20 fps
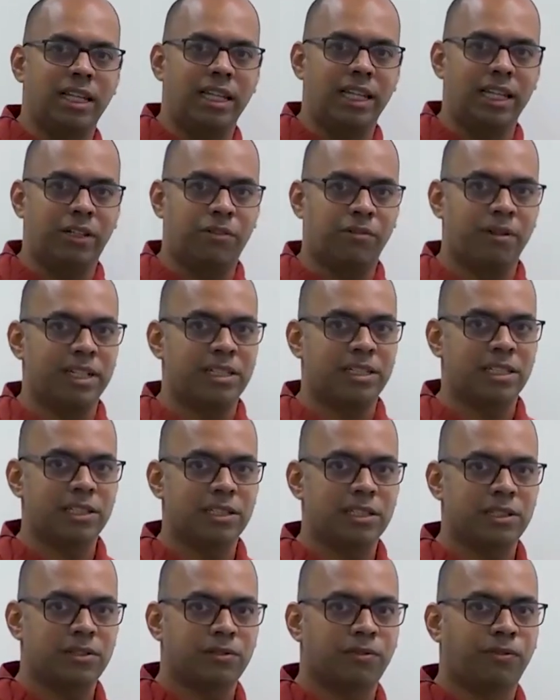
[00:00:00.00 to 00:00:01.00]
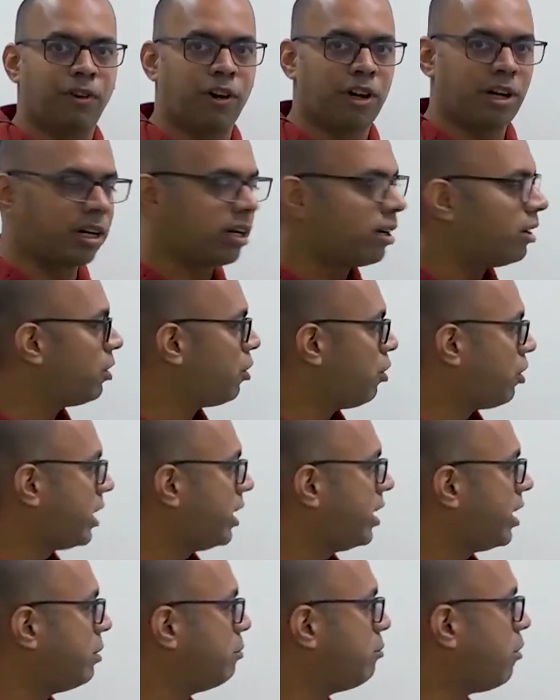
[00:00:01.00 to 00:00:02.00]
equations for
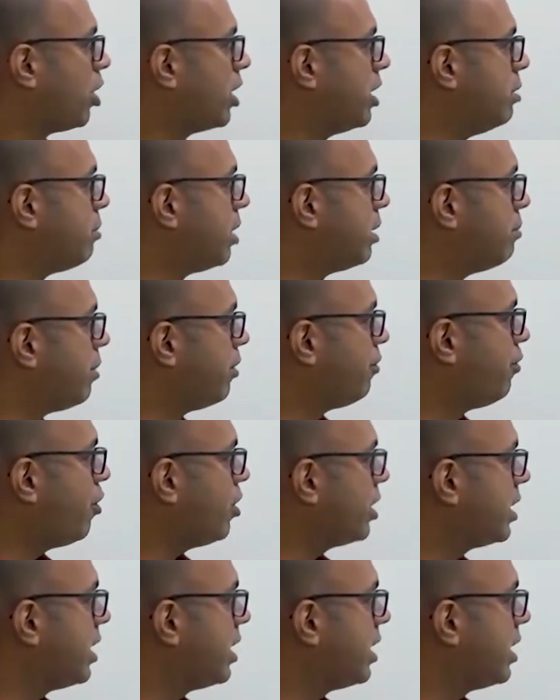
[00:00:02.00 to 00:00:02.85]
rotating body. But before